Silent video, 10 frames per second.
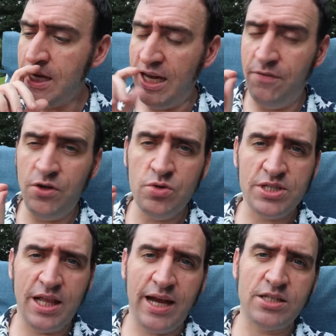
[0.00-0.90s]
If you
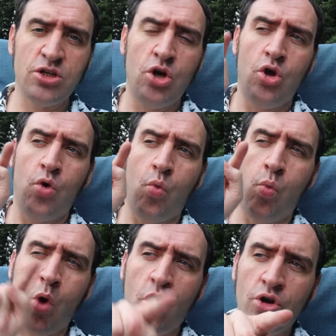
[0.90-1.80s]
select
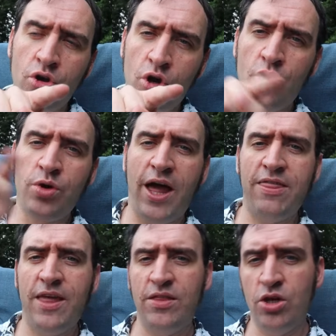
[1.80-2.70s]
one node
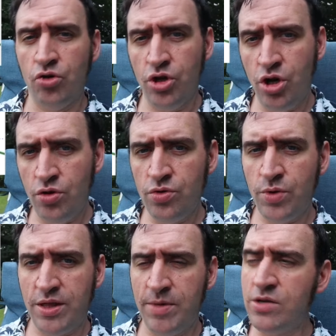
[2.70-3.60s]
and then the other node
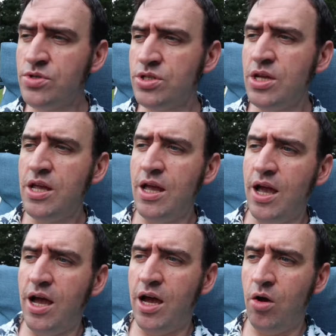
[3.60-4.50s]
with the mouse
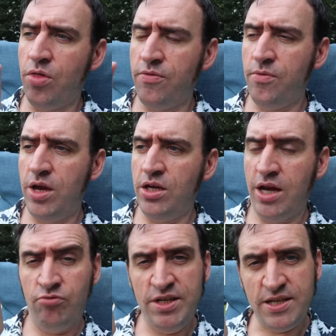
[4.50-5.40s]
uh, the,
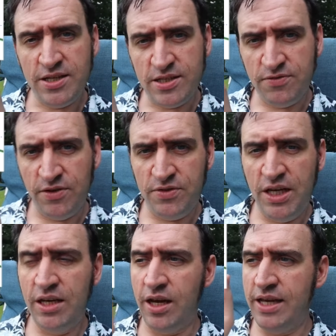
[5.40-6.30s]
and resize it to
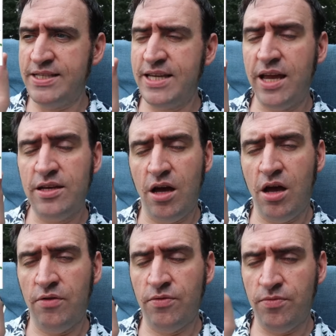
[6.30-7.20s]
fifteen, instead
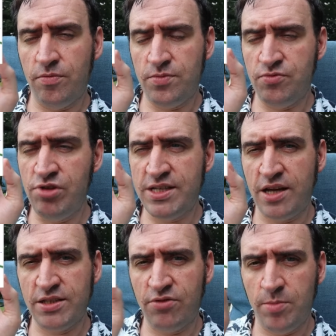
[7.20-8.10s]
of
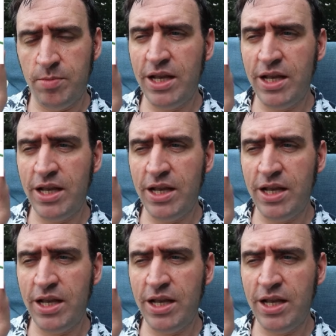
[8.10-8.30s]
resizing from the